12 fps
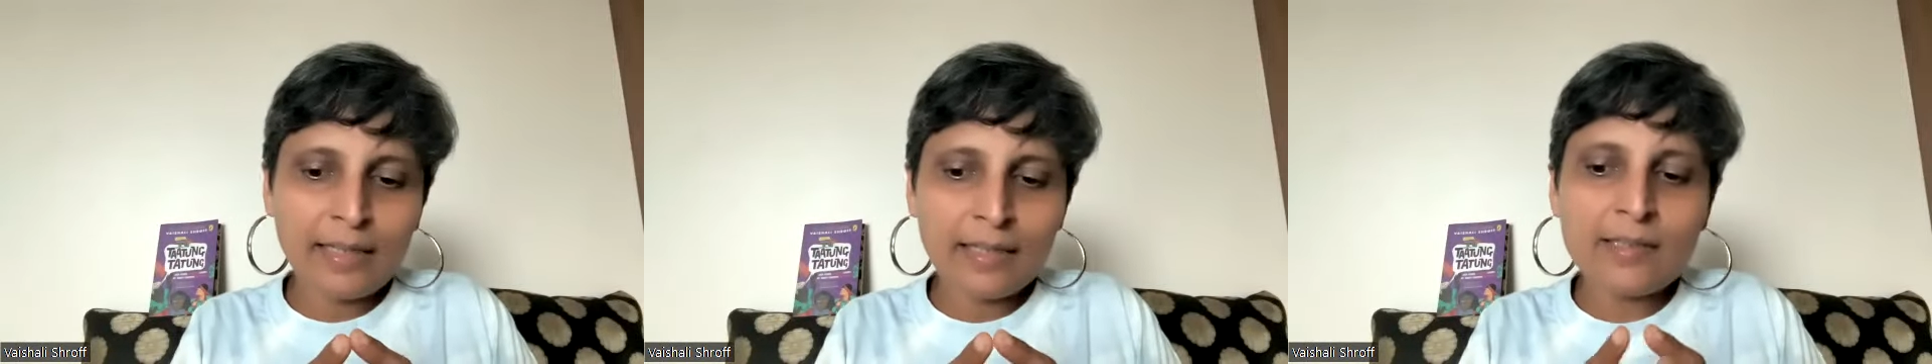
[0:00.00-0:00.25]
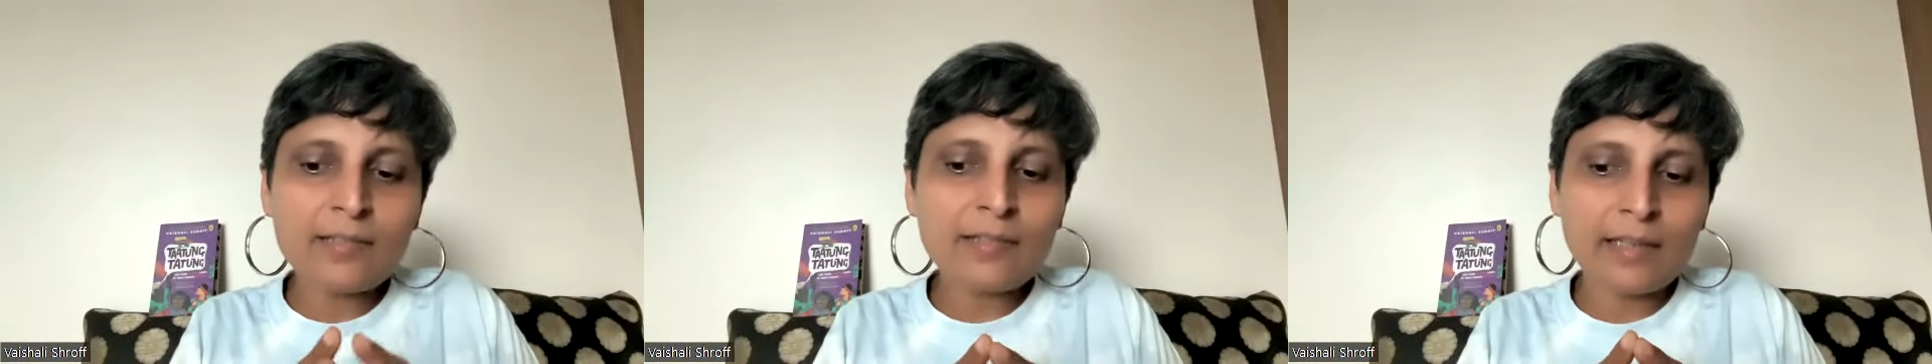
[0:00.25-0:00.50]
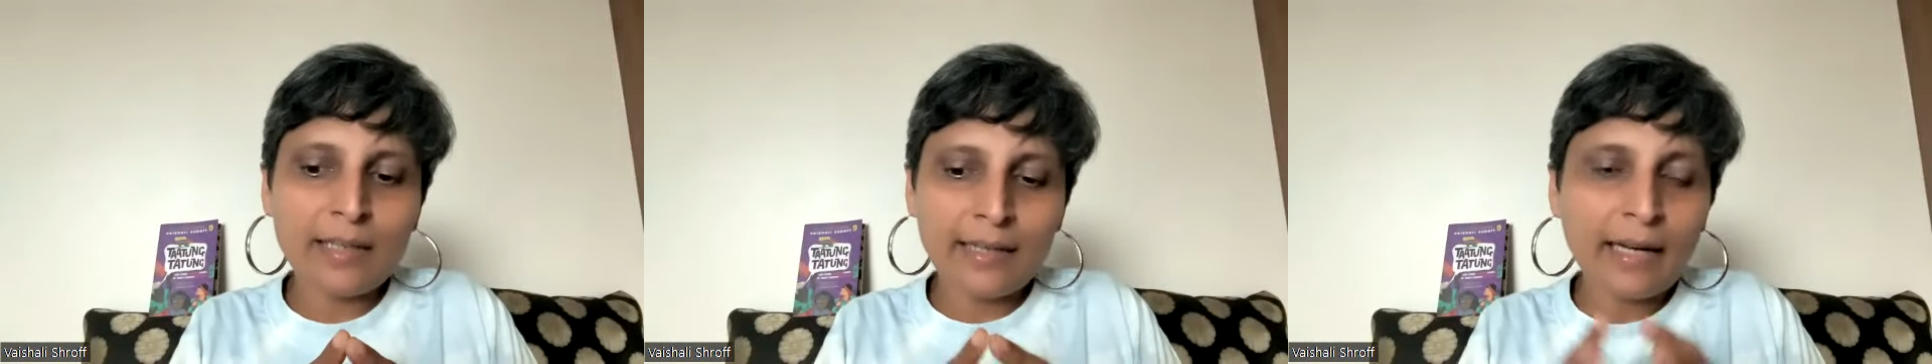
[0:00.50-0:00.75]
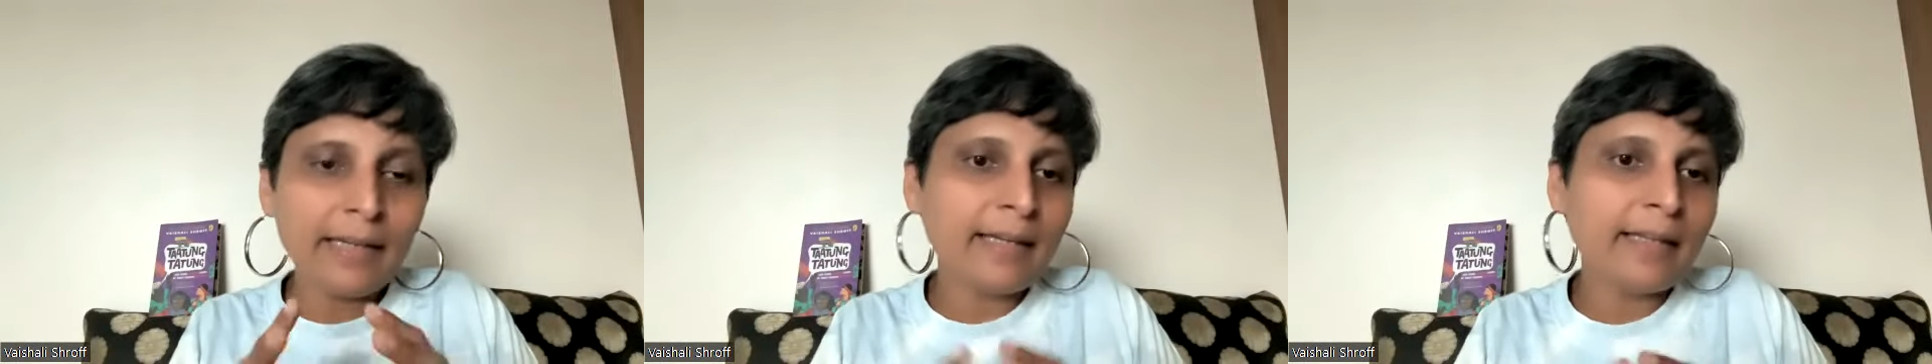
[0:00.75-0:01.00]
it is
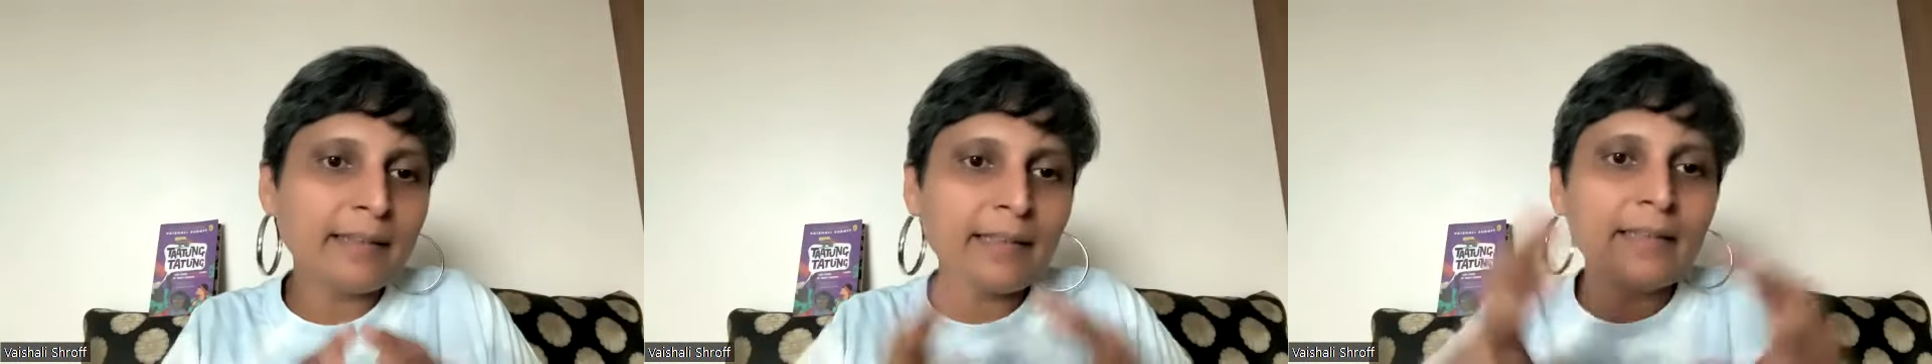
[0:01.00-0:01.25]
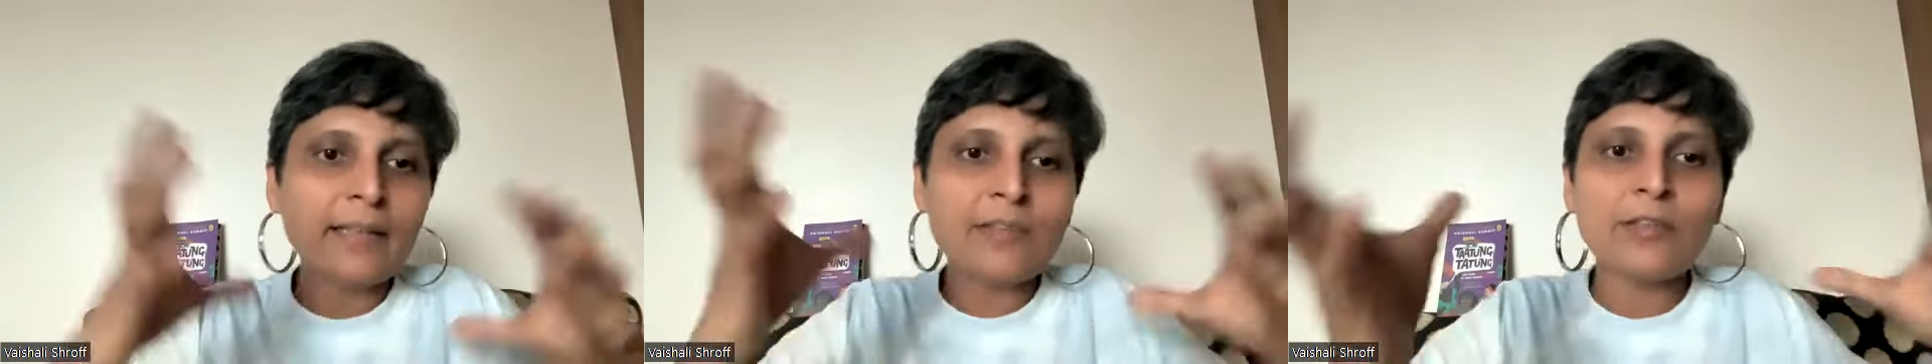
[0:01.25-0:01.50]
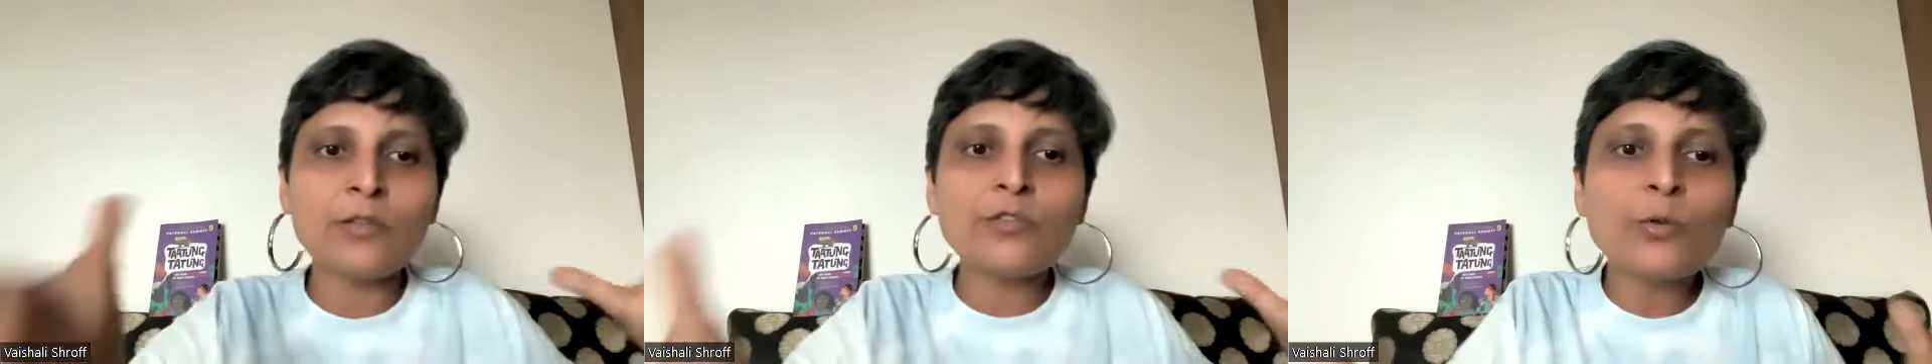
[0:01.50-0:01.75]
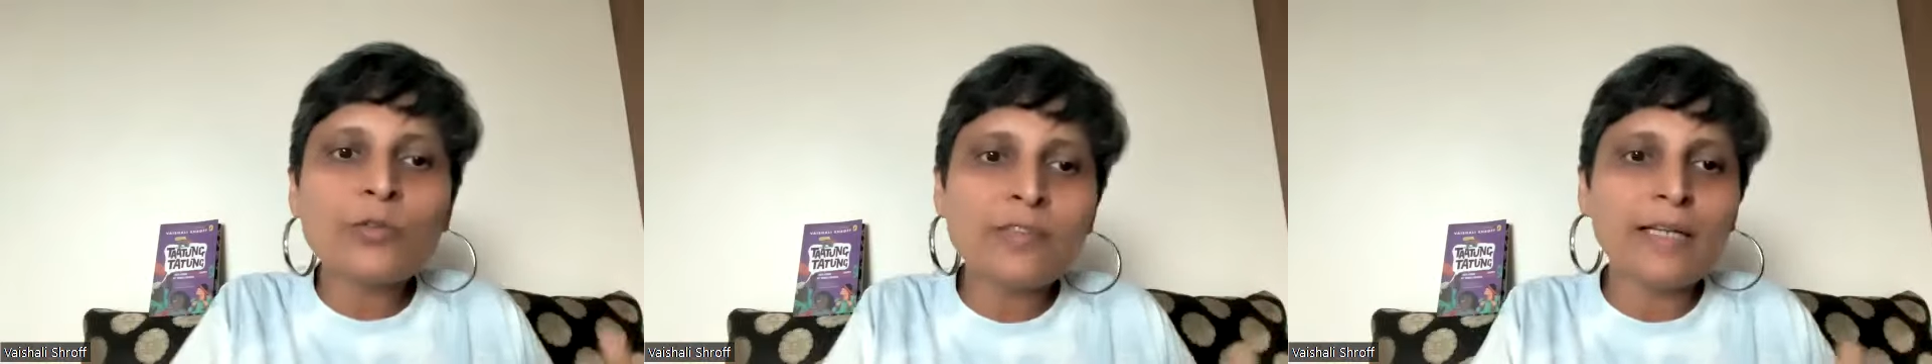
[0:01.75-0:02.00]
an identity that is
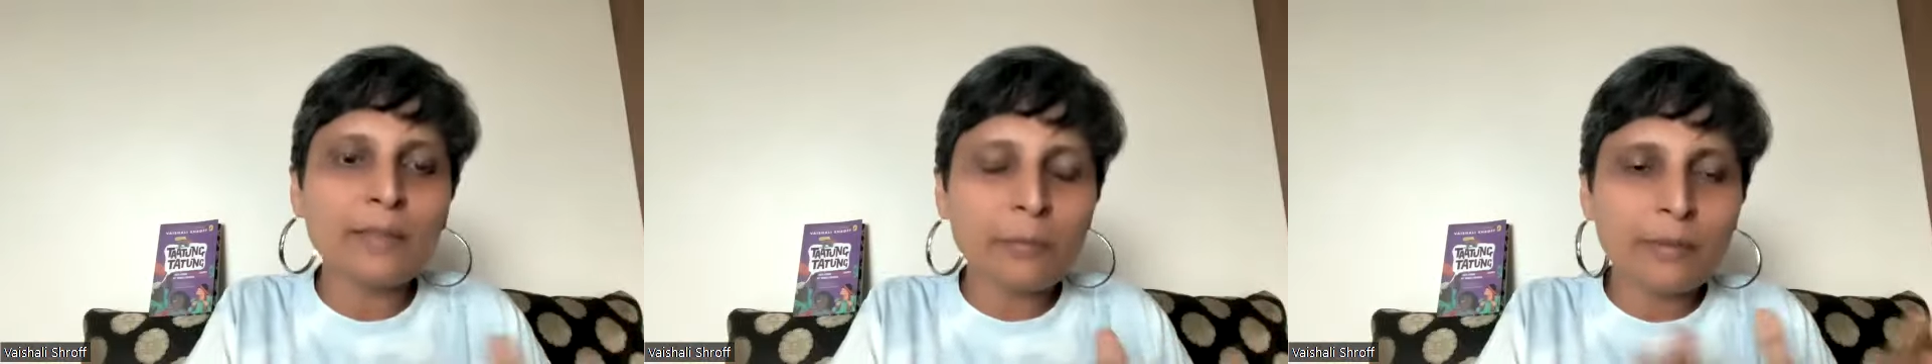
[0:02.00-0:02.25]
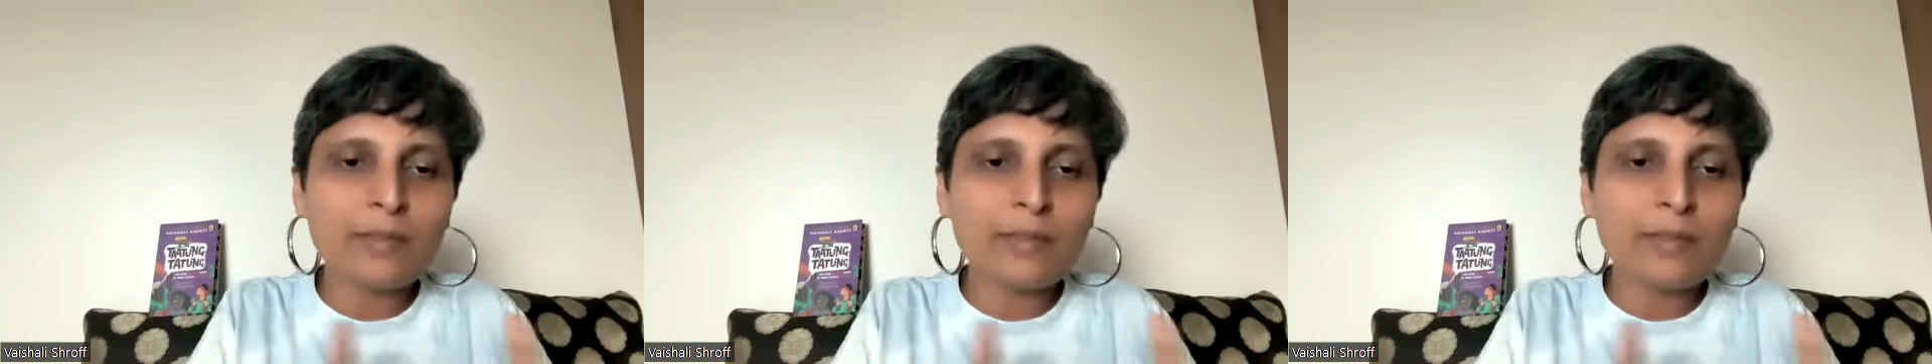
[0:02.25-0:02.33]
associated